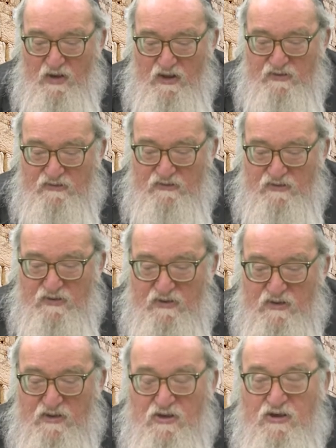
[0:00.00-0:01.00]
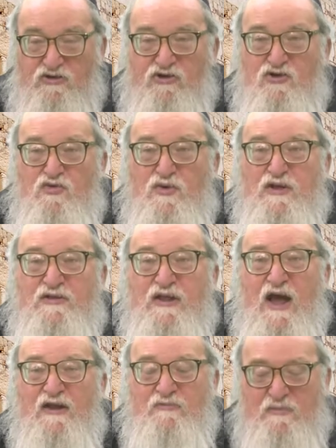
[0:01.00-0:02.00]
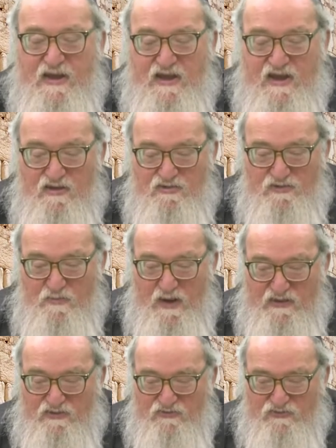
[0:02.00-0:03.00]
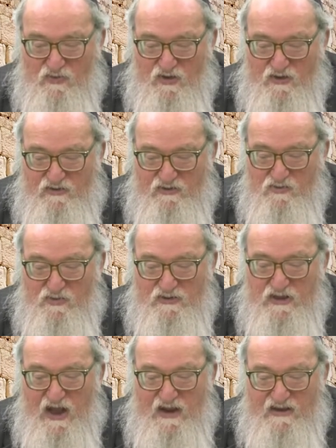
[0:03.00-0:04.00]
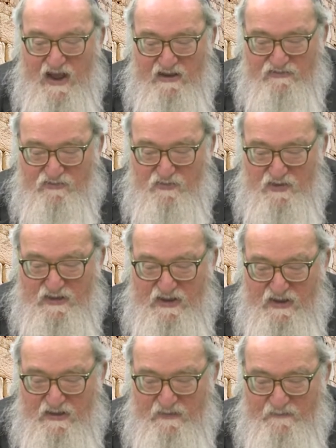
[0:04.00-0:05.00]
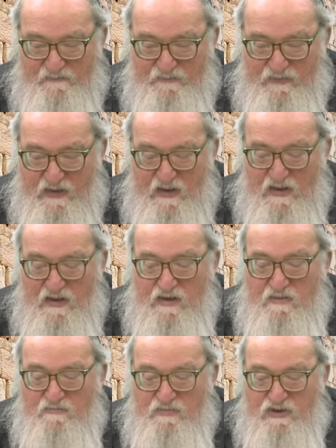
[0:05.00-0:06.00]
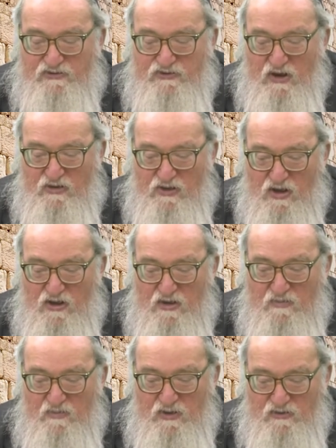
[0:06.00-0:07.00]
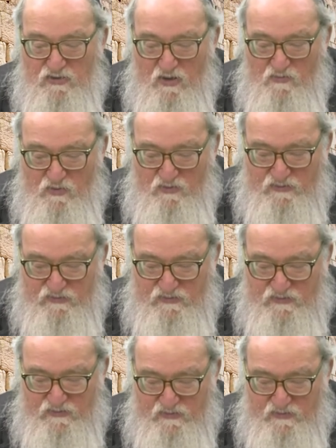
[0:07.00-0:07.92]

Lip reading: But you will not be killed by the sword. You will die naturally. B'shalayim tamus.